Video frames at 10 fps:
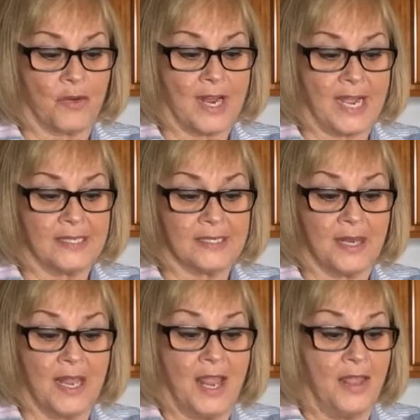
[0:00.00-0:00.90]
grass,
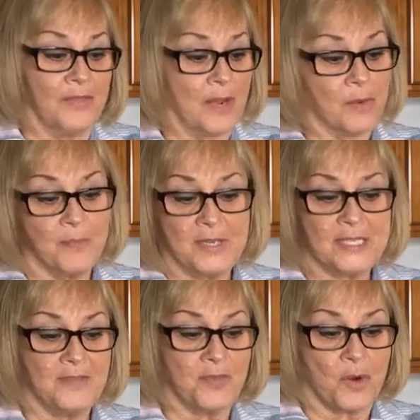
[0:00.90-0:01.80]
they were
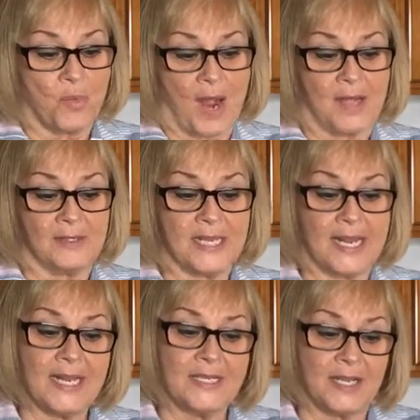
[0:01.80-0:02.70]
busy for a while
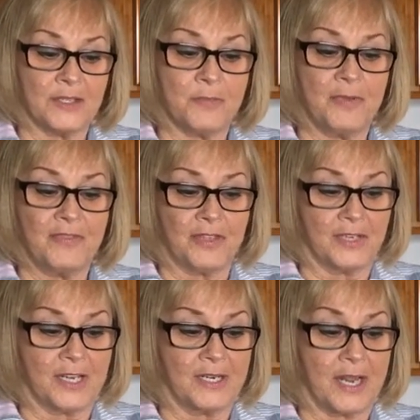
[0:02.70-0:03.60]
taking down the
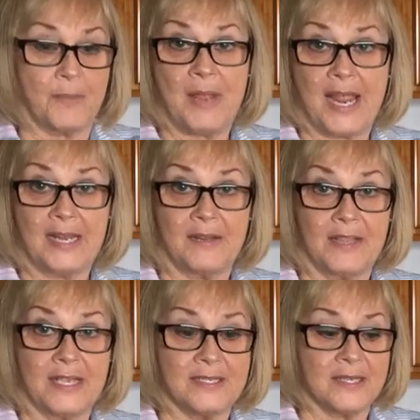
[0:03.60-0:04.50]
pavilion and packing
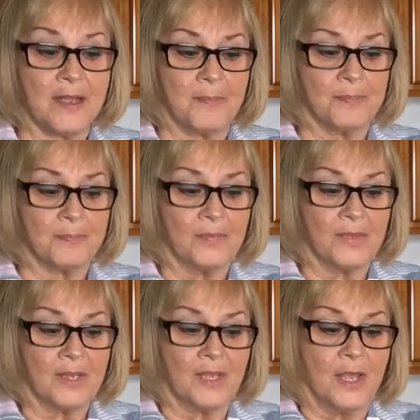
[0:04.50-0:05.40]
things up.
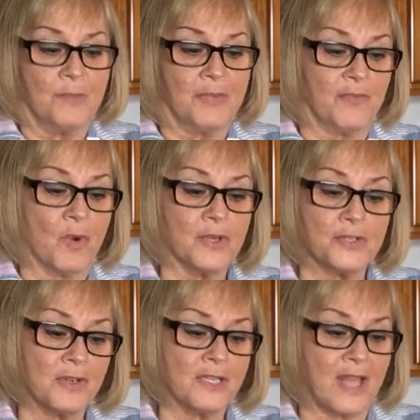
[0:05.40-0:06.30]
Before
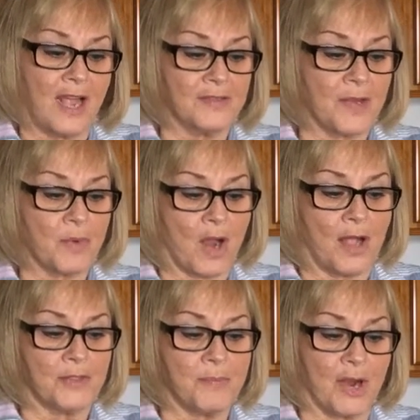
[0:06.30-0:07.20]
2 o'clock, they were
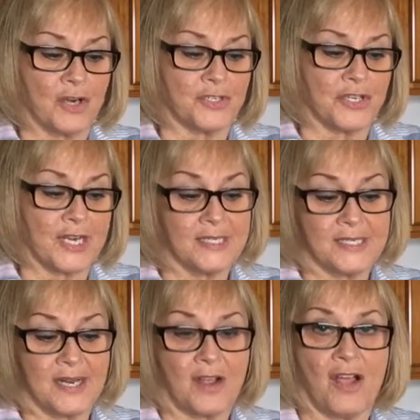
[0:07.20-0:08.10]
on the march and
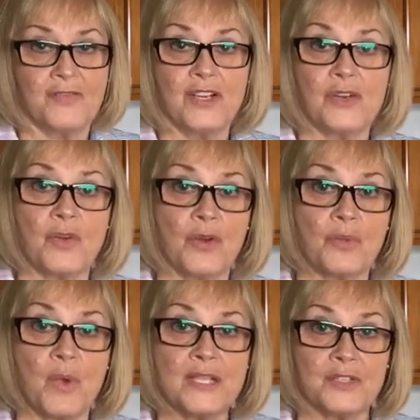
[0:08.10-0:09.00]
set off in a
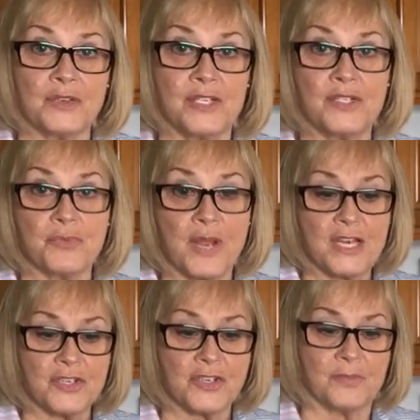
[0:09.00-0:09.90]
northwesterly
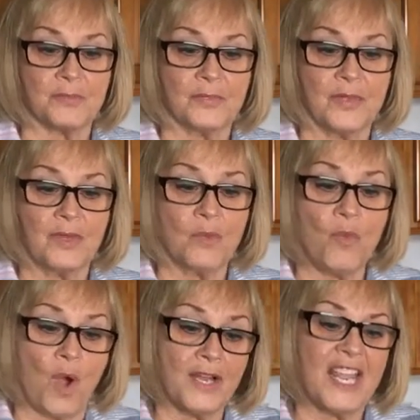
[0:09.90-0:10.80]
direction,
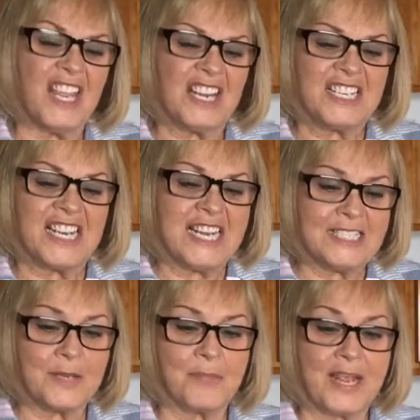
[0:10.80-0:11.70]
walking at an
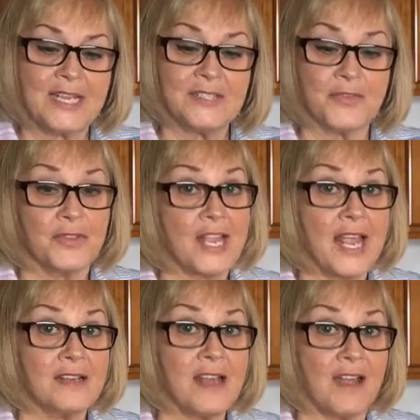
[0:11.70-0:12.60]
easy pace, for they
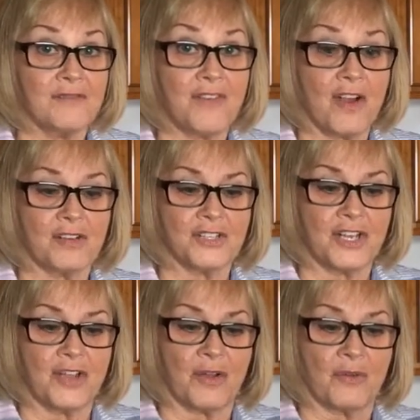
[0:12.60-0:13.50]
had not far to
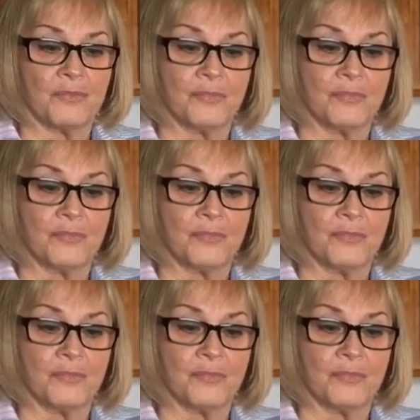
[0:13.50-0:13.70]
go.